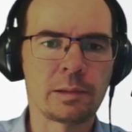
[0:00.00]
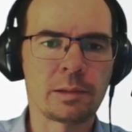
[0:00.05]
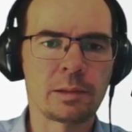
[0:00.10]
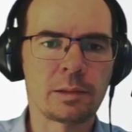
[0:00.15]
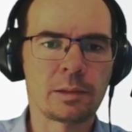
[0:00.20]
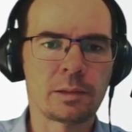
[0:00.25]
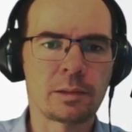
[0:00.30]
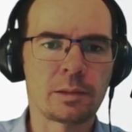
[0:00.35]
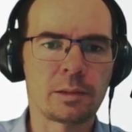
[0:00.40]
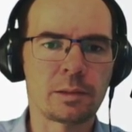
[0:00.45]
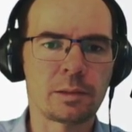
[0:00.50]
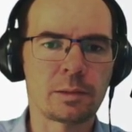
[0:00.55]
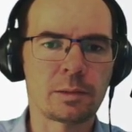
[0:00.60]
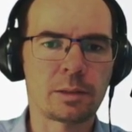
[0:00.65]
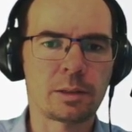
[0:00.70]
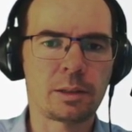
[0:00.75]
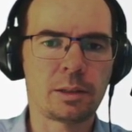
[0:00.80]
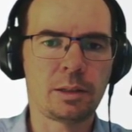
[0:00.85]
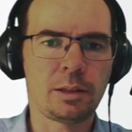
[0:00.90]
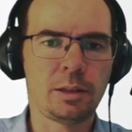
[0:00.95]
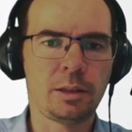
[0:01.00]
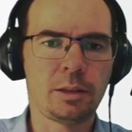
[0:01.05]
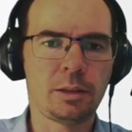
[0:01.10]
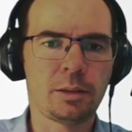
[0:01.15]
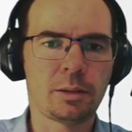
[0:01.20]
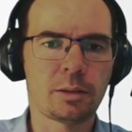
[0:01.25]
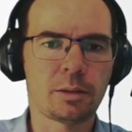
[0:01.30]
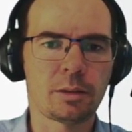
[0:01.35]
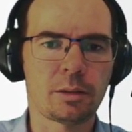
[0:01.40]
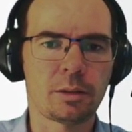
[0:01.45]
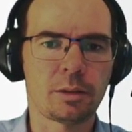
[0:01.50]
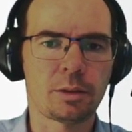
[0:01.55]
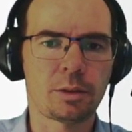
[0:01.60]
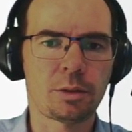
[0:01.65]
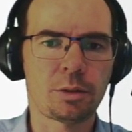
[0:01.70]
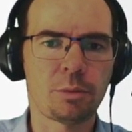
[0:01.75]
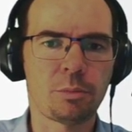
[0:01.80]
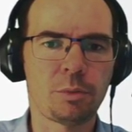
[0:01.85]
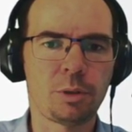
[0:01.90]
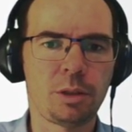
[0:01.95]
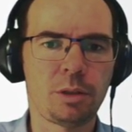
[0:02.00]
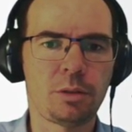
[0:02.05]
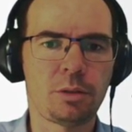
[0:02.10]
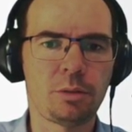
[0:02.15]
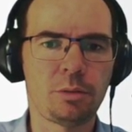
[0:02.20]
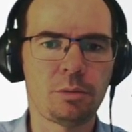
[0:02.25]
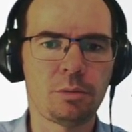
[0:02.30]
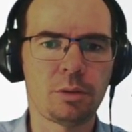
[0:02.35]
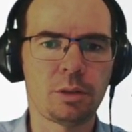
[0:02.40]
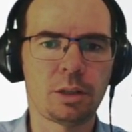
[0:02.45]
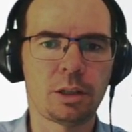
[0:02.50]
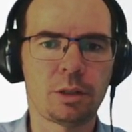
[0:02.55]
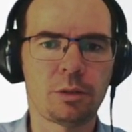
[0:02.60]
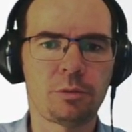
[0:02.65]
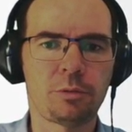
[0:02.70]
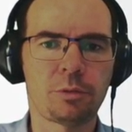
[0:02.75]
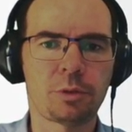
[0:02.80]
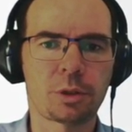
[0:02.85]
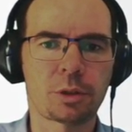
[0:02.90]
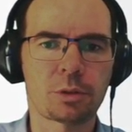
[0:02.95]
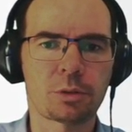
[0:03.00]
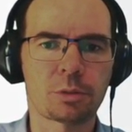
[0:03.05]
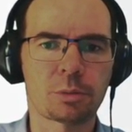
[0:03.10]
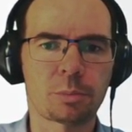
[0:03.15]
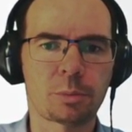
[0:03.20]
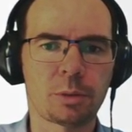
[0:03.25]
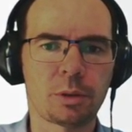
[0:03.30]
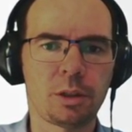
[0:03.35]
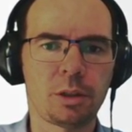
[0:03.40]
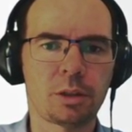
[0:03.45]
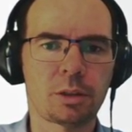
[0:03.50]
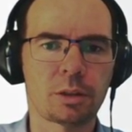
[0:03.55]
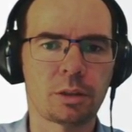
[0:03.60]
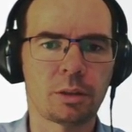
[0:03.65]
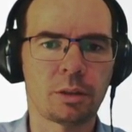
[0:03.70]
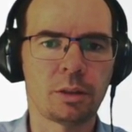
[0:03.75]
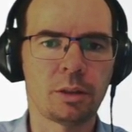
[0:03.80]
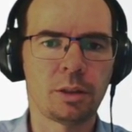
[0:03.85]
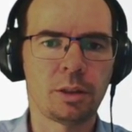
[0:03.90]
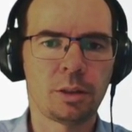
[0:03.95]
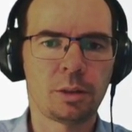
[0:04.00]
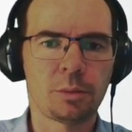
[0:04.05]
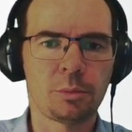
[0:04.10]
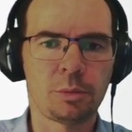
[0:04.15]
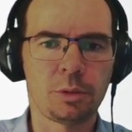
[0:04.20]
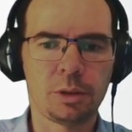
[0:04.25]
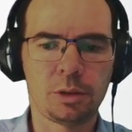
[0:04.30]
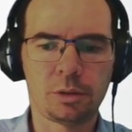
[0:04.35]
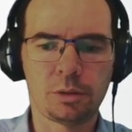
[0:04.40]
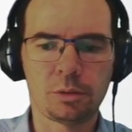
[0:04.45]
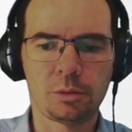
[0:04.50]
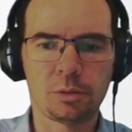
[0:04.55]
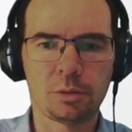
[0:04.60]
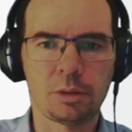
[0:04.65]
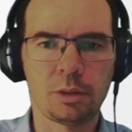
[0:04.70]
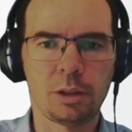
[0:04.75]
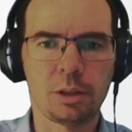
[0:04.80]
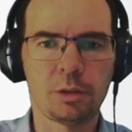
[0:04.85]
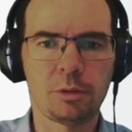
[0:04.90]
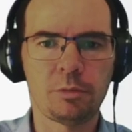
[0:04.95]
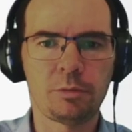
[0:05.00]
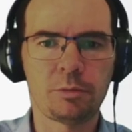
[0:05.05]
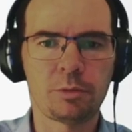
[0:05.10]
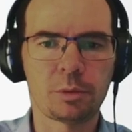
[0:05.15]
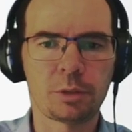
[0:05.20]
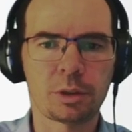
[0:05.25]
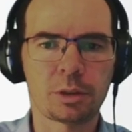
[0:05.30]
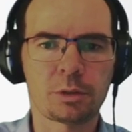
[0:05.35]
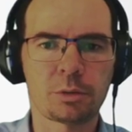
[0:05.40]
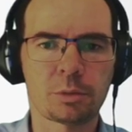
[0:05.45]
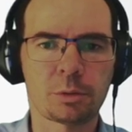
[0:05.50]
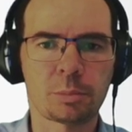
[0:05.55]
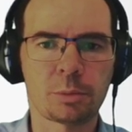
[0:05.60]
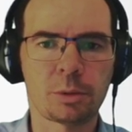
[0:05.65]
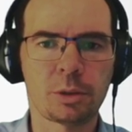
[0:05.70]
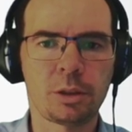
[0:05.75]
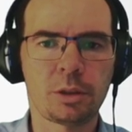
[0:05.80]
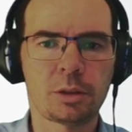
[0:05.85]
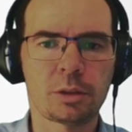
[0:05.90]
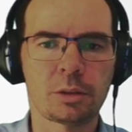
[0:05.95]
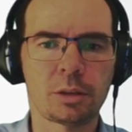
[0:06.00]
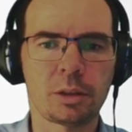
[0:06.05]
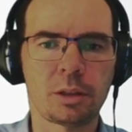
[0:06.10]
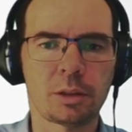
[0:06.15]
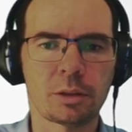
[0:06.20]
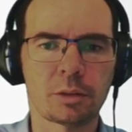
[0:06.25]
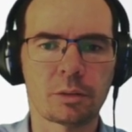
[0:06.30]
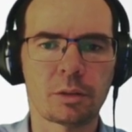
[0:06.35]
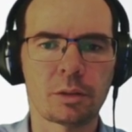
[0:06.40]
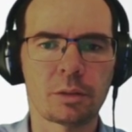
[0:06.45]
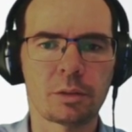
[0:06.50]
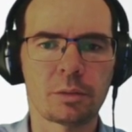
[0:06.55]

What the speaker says: Okay, so we do allow for extrapolation. We need to allow for extrapolation here then.